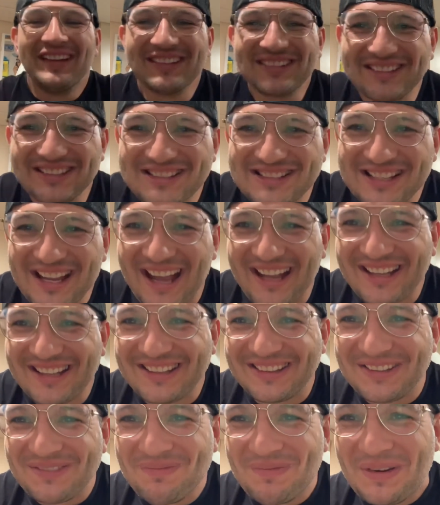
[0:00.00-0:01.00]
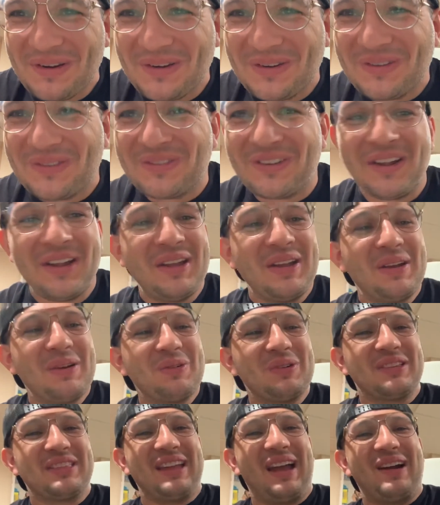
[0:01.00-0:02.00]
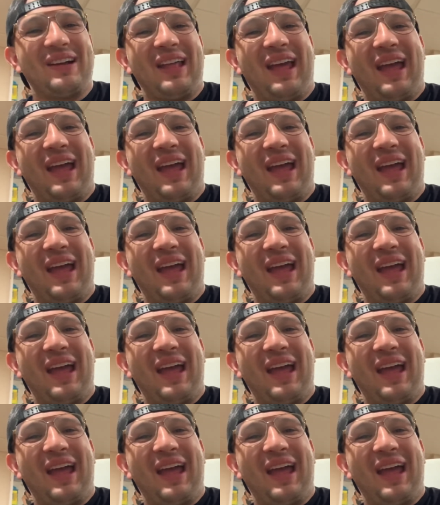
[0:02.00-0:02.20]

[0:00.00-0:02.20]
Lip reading: decided to move without